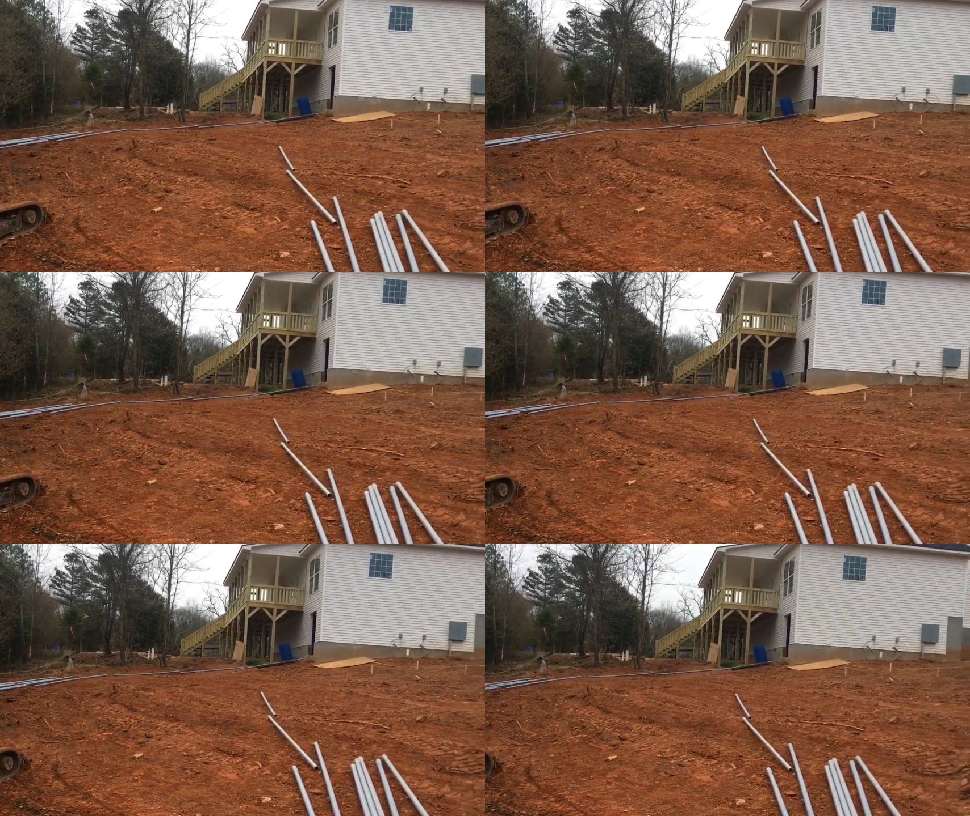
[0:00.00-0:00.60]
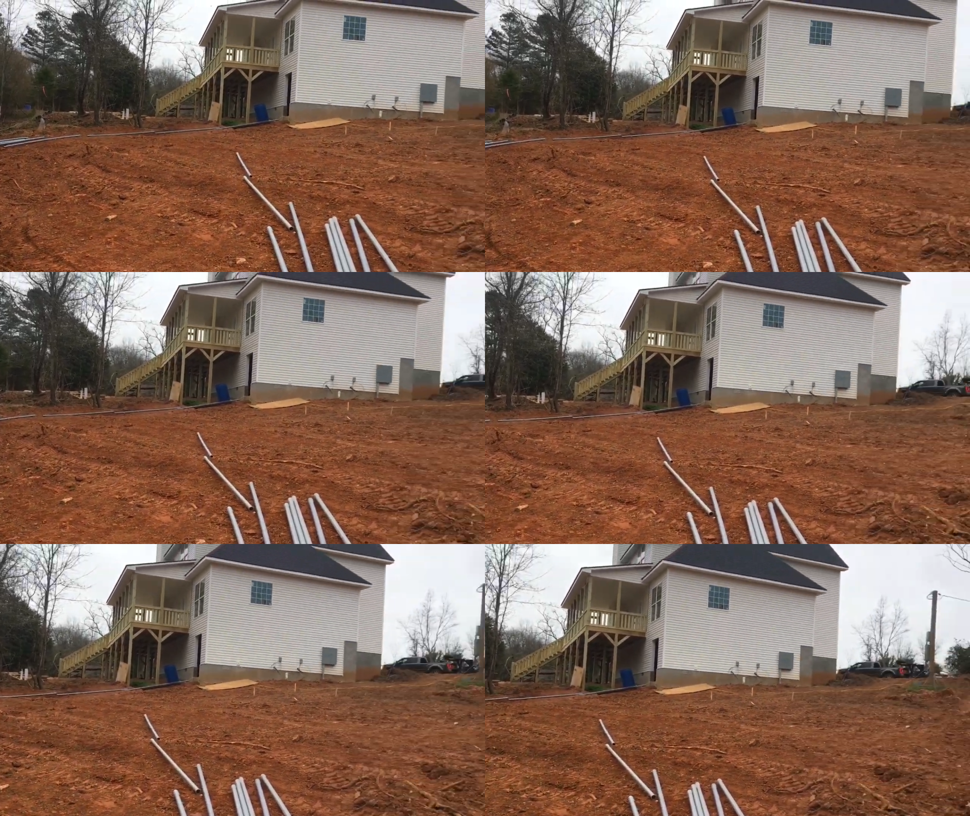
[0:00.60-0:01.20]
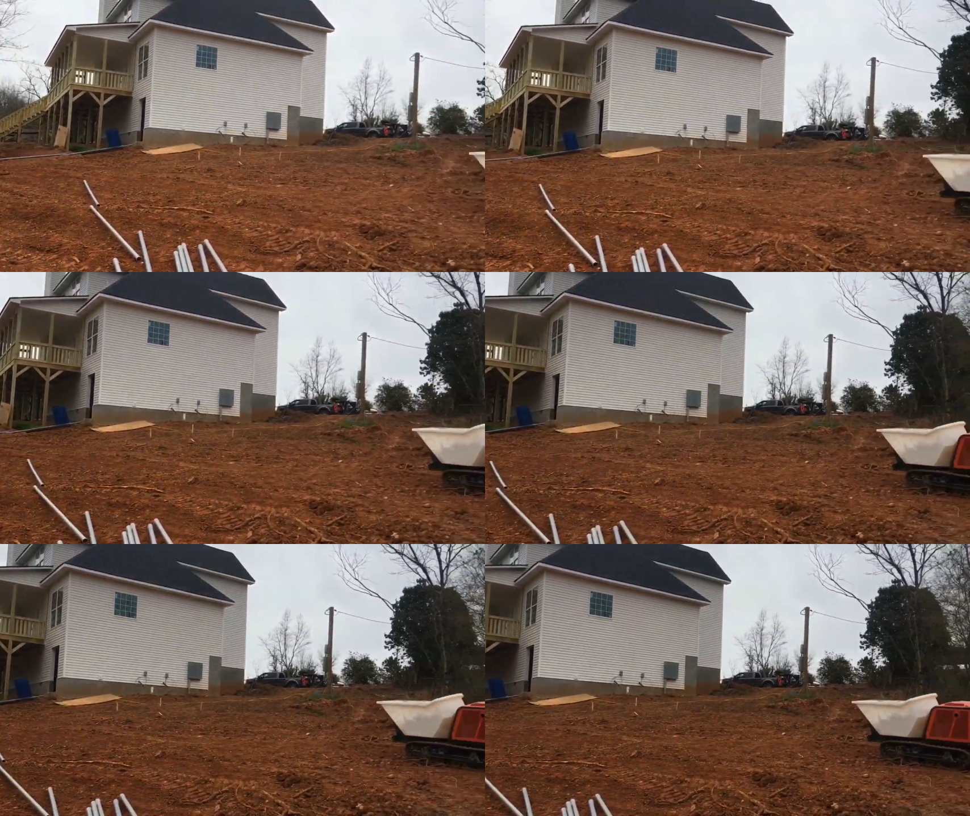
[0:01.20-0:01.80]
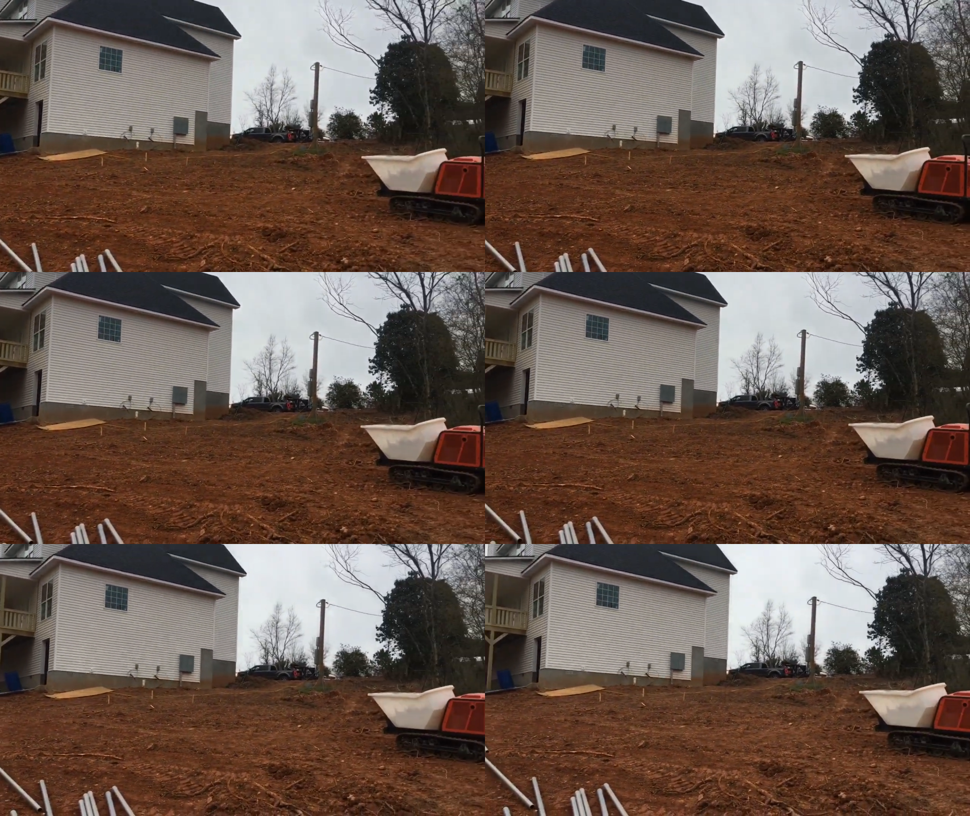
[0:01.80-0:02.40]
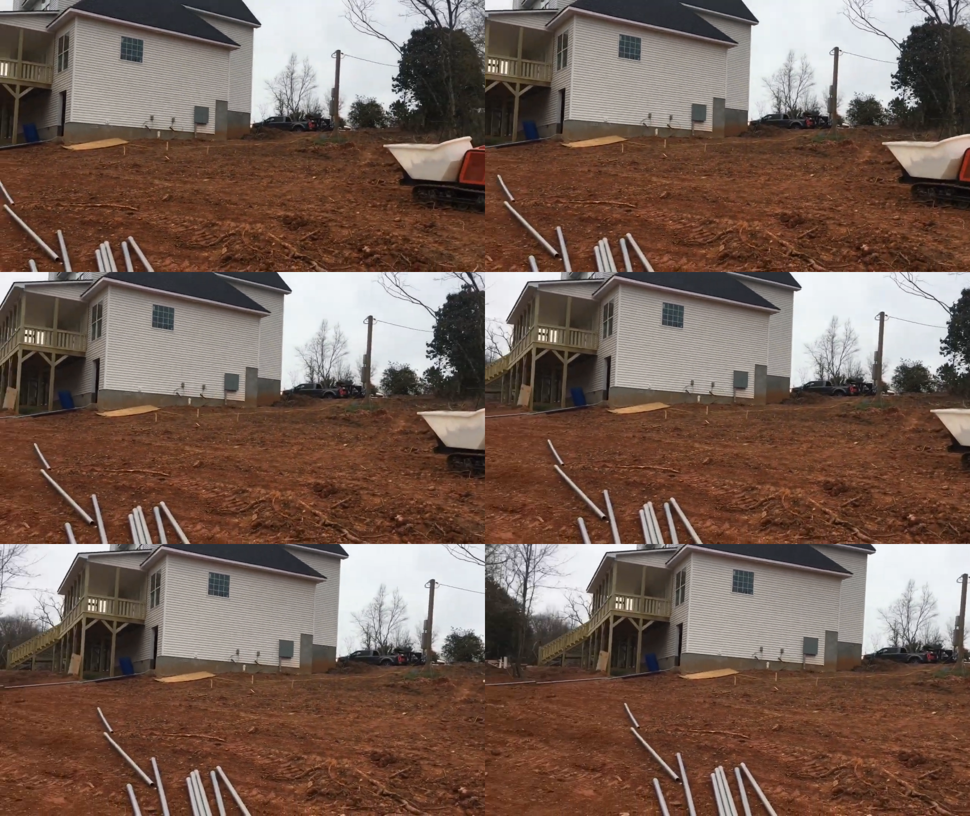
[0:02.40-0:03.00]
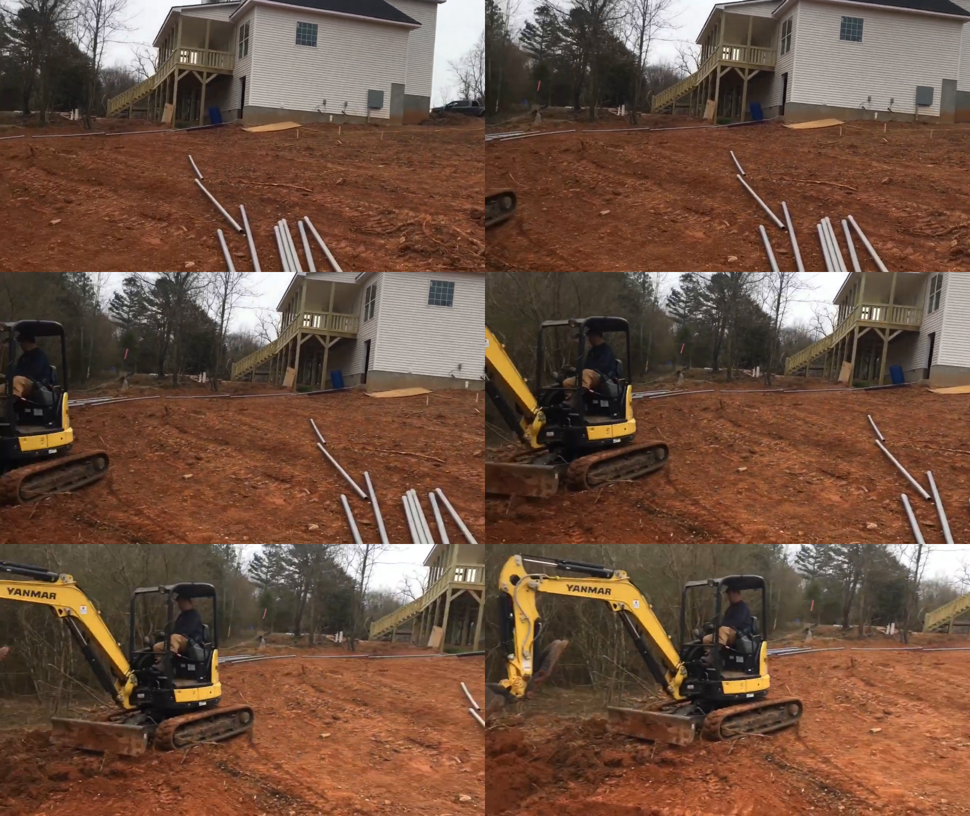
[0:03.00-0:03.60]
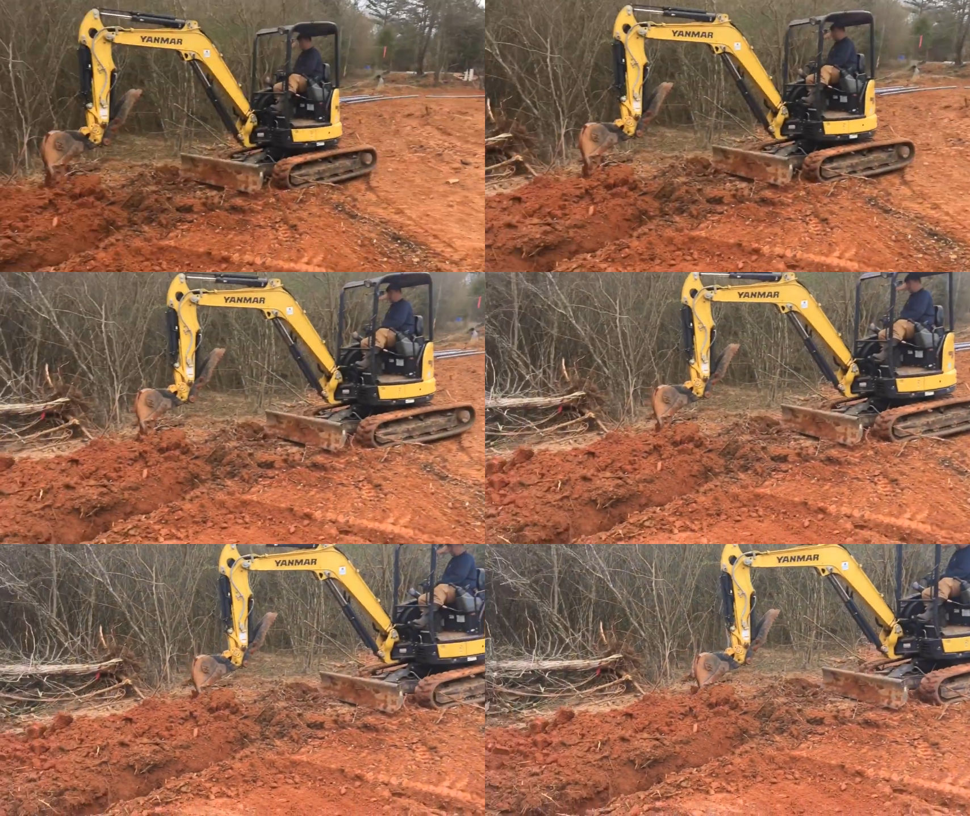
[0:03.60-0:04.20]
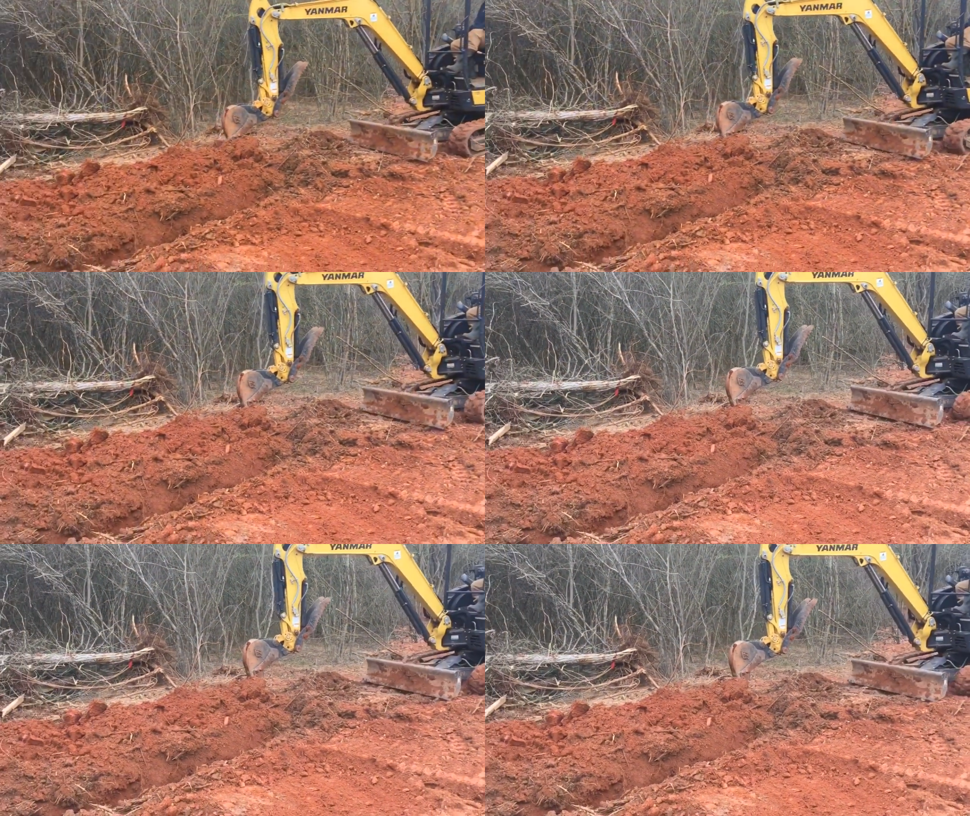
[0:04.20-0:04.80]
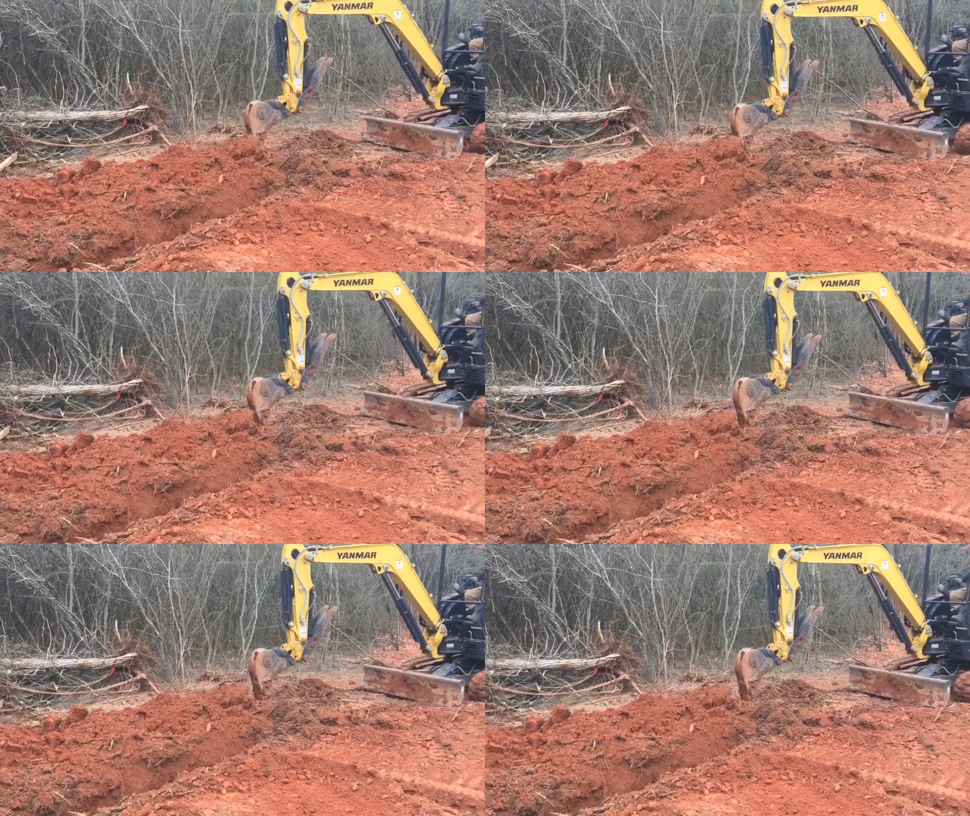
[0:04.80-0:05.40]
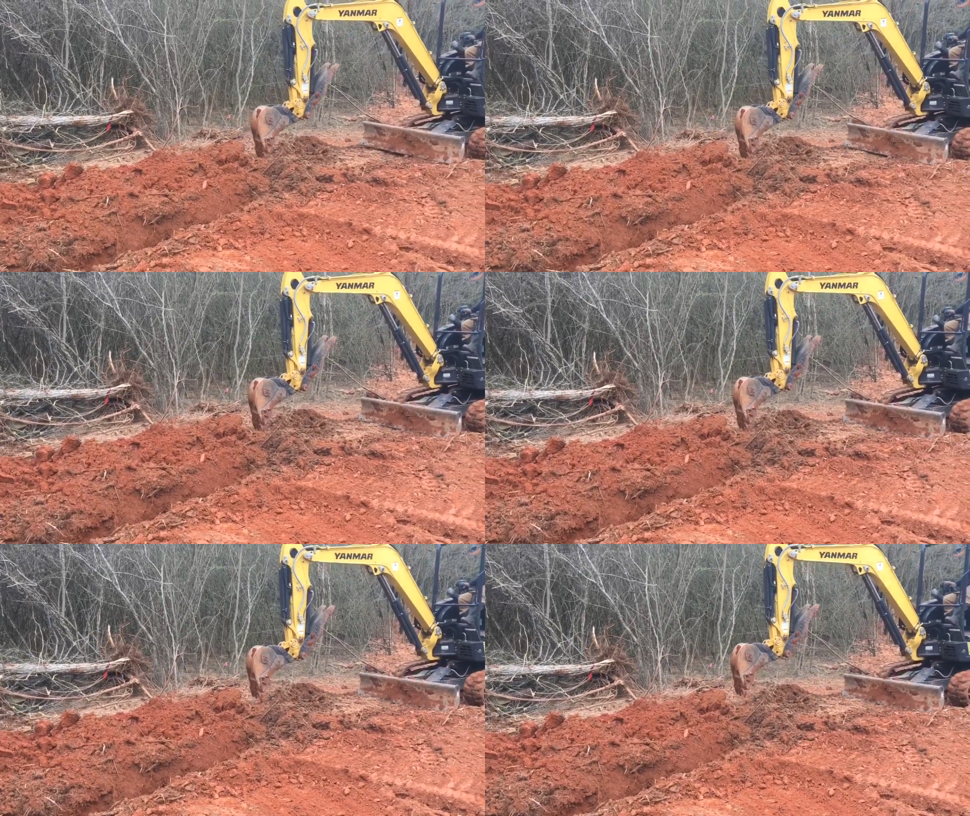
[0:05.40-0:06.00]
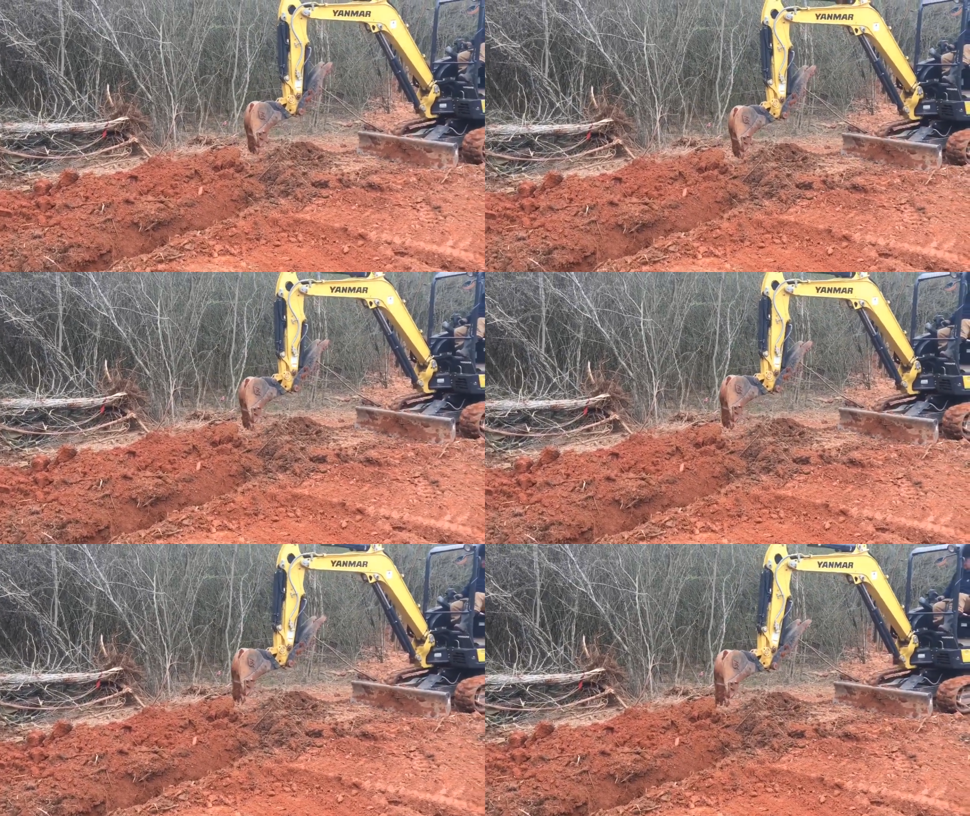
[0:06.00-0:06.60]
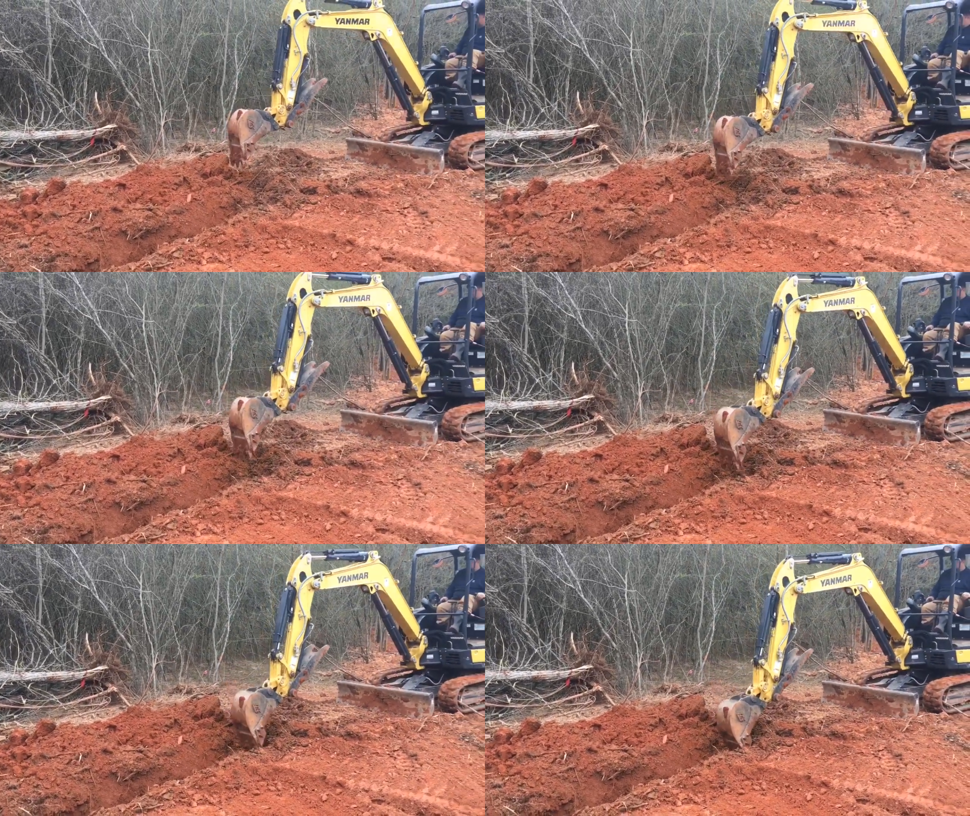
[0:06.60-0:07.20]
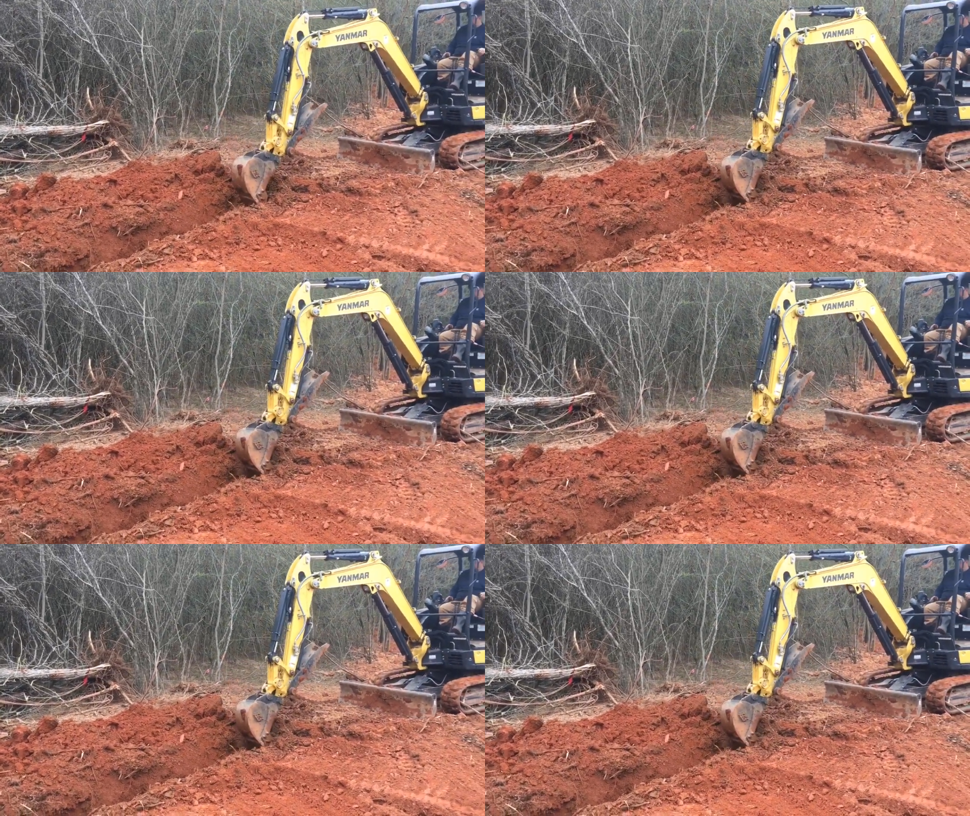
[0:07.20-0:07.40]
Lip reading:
Nobody's mouth can be seen.